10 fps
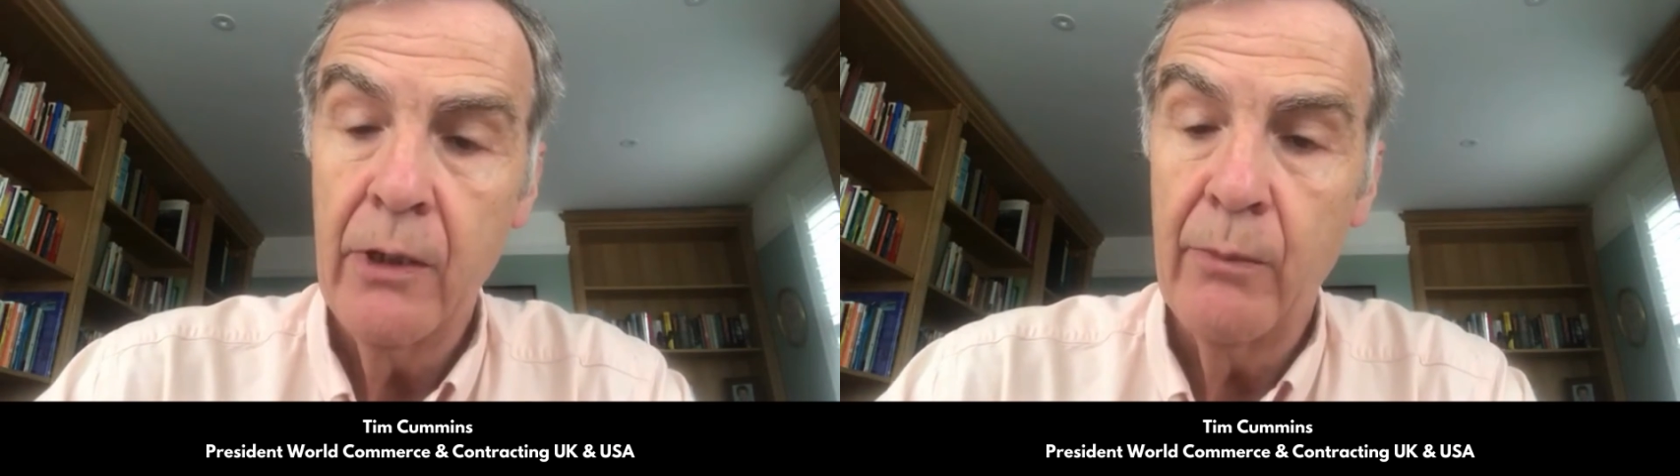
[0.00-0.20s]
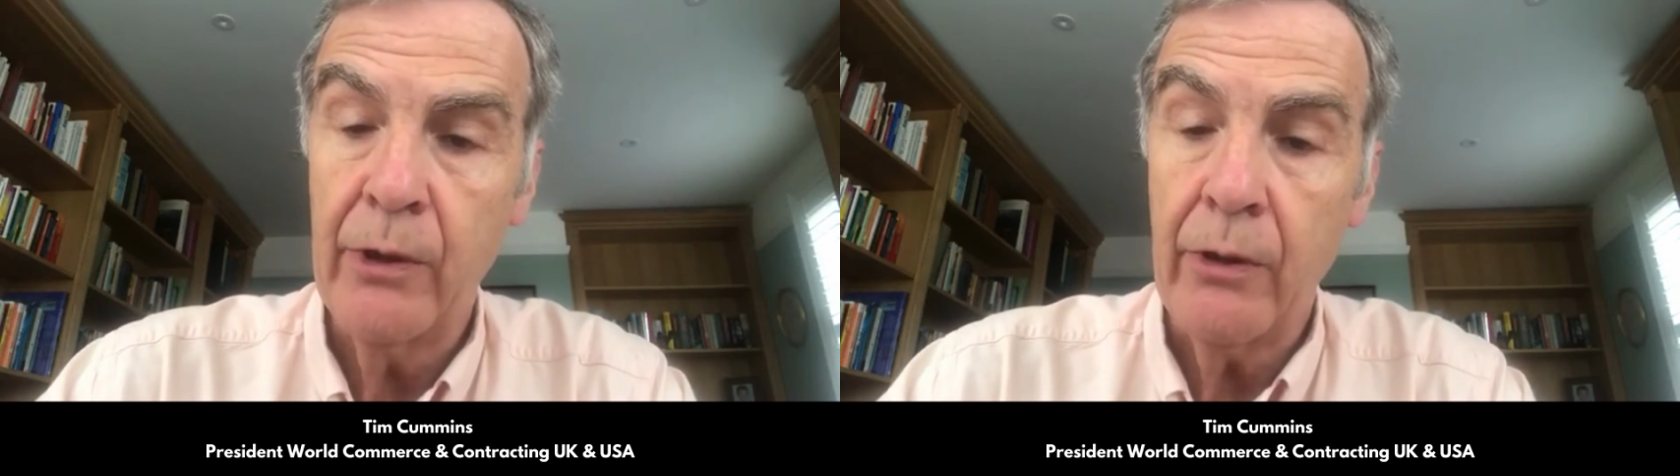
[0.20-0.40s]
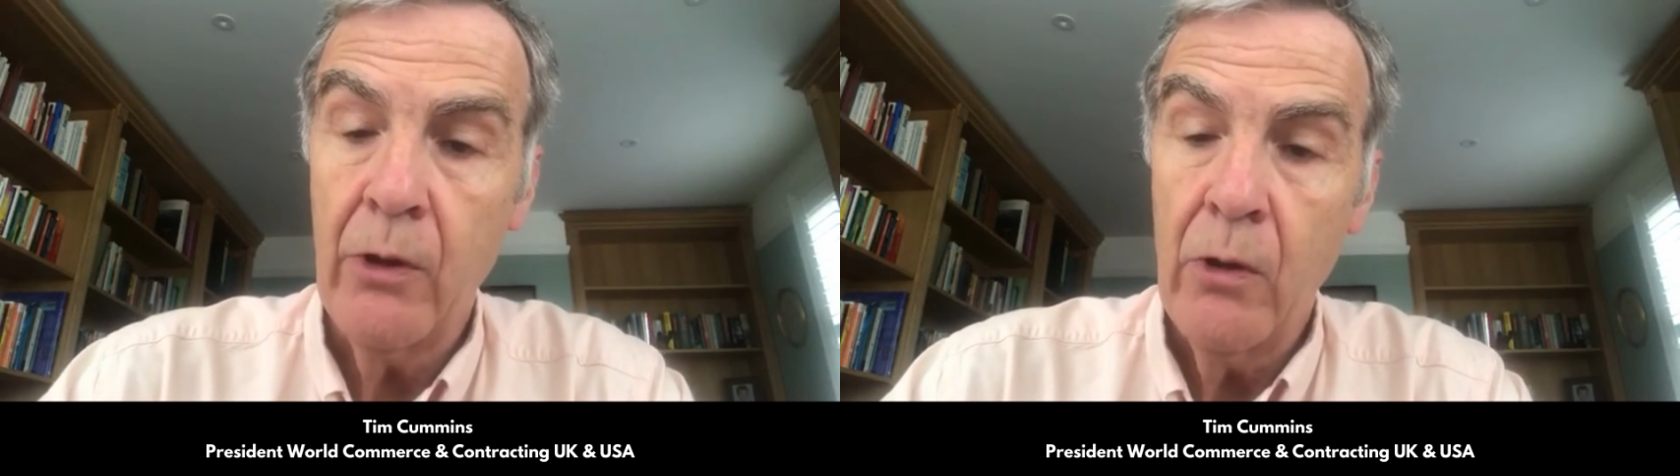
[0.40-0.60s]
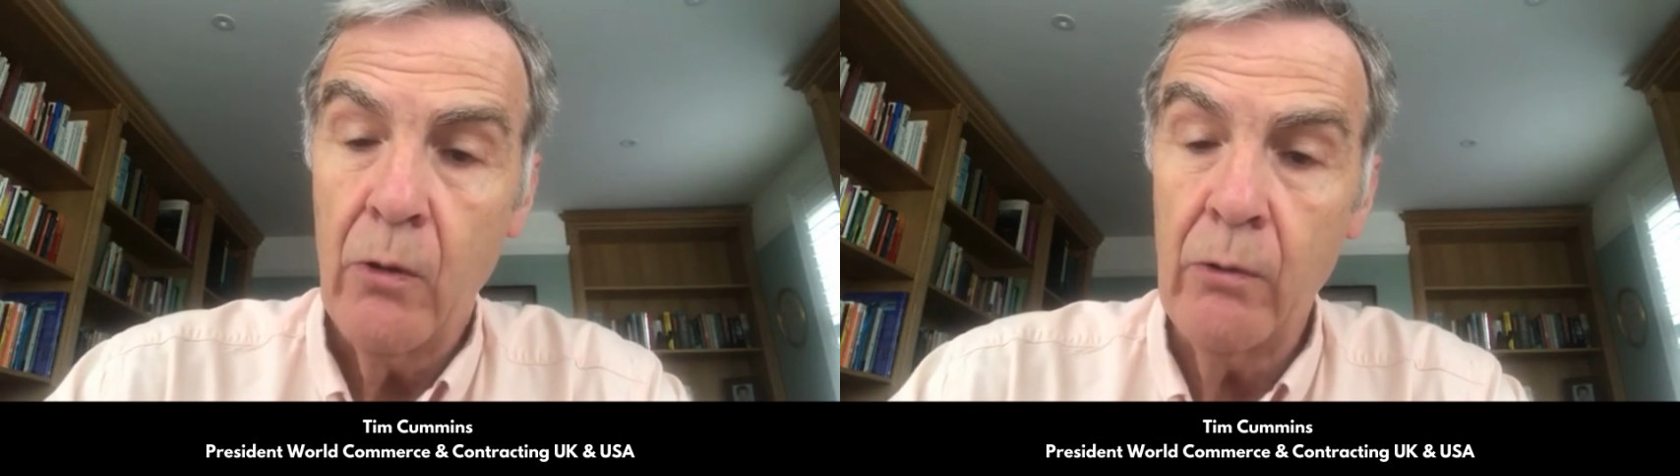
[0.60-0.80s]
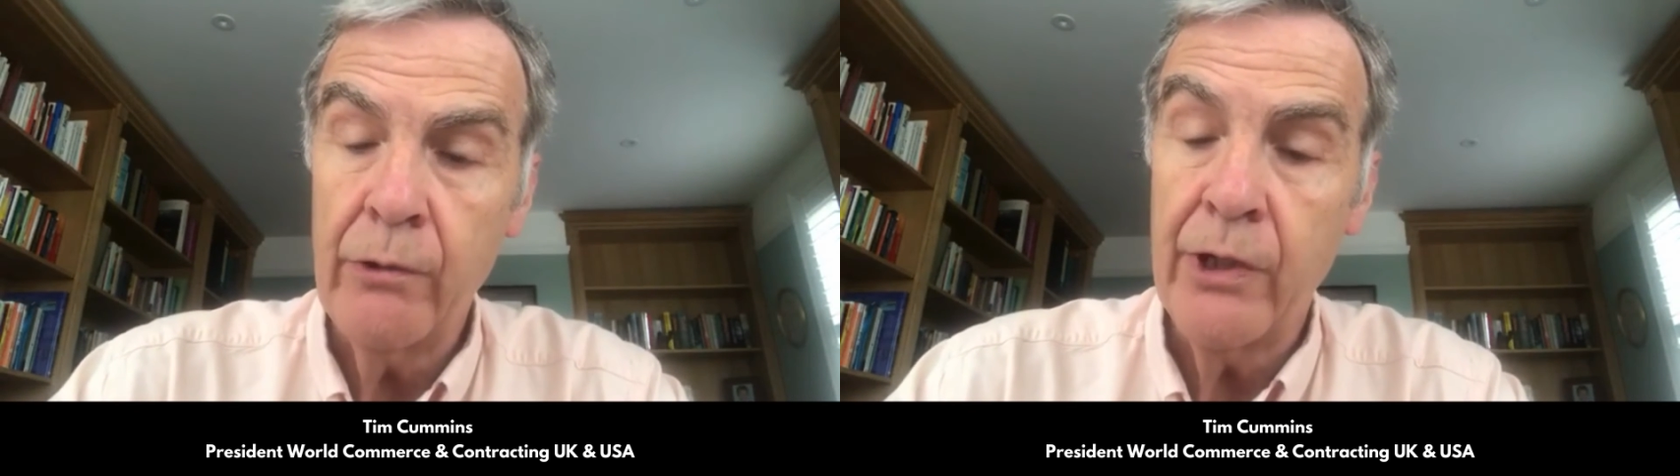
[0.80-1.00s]
but
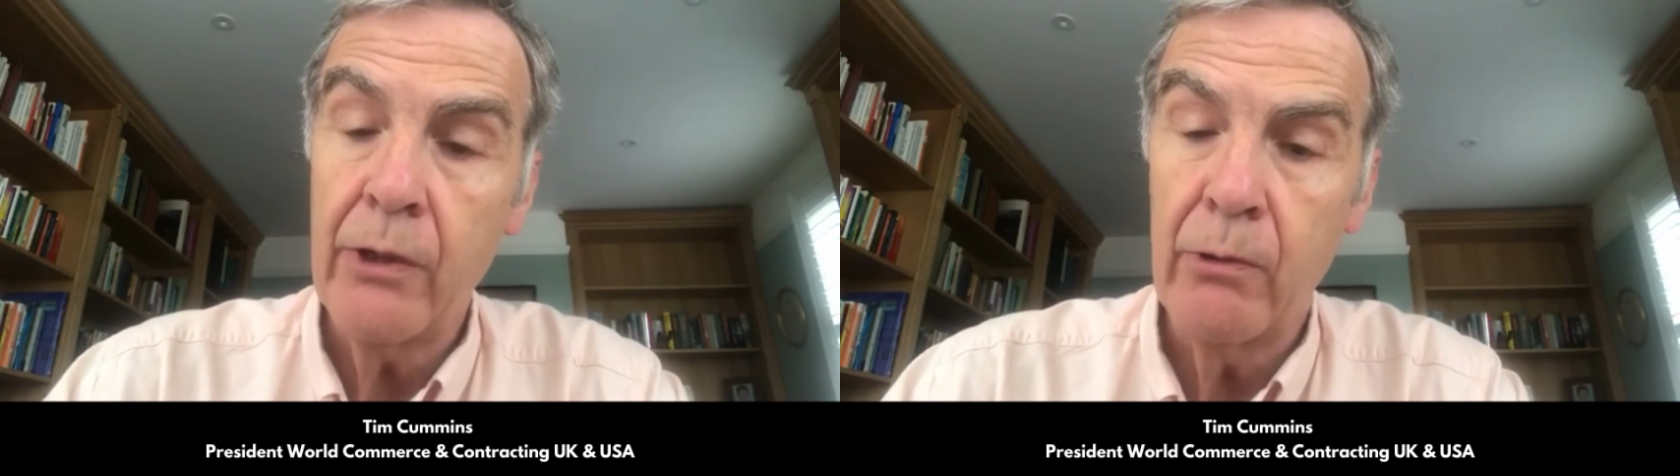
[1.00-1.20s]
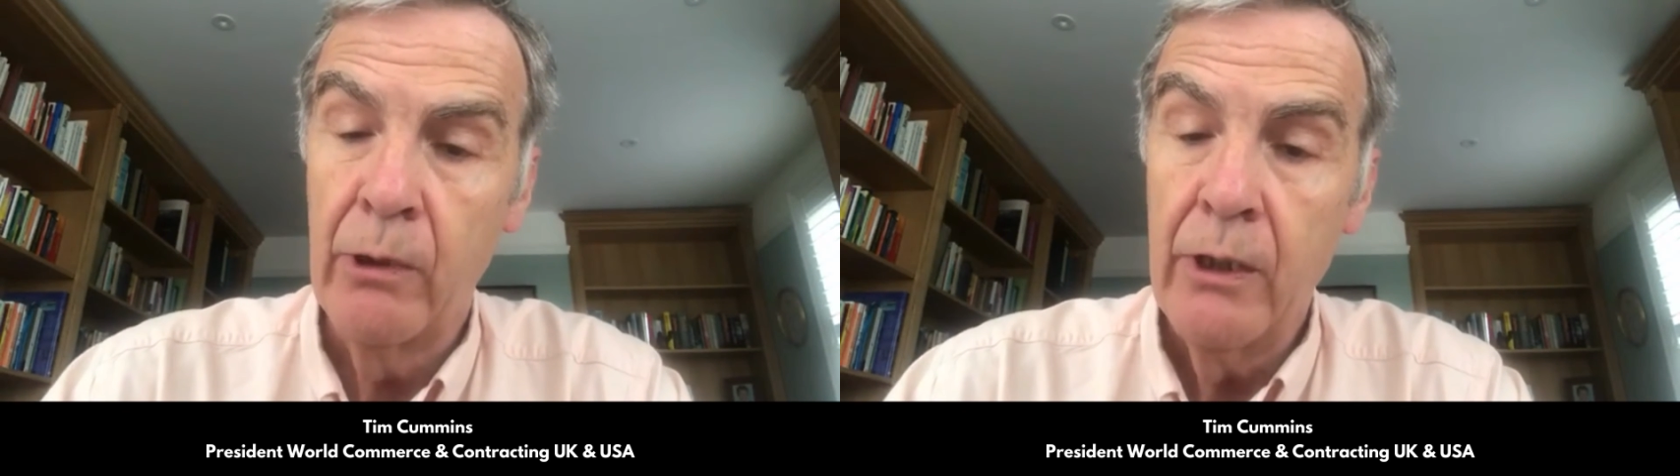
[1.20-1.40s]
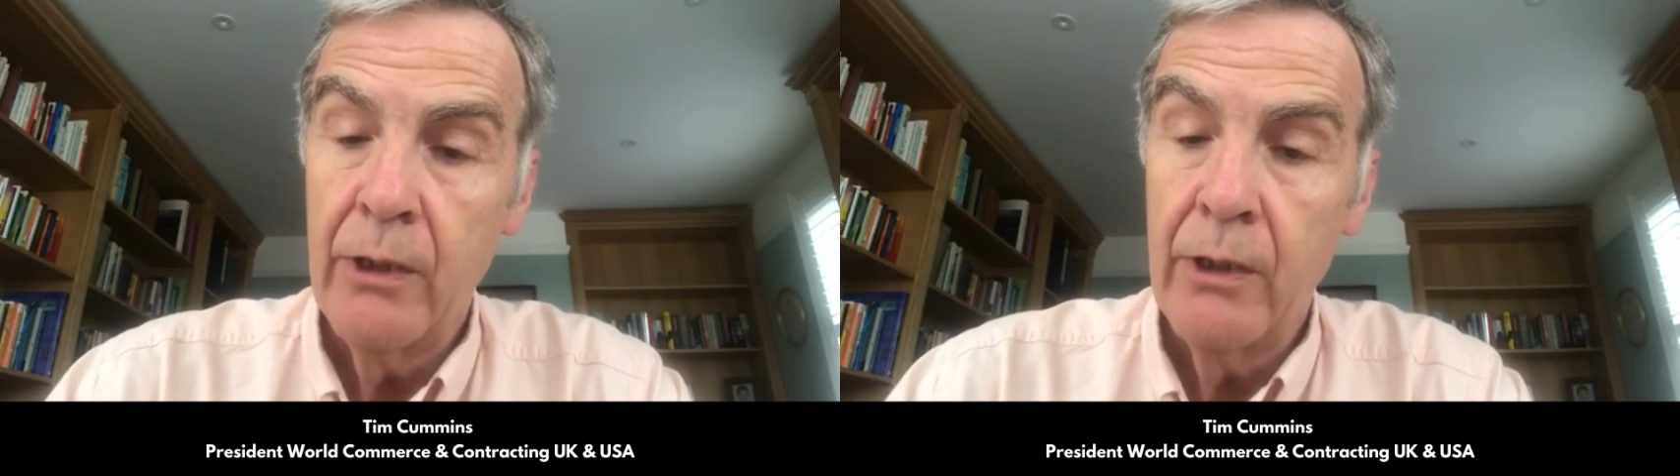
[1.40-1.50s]
also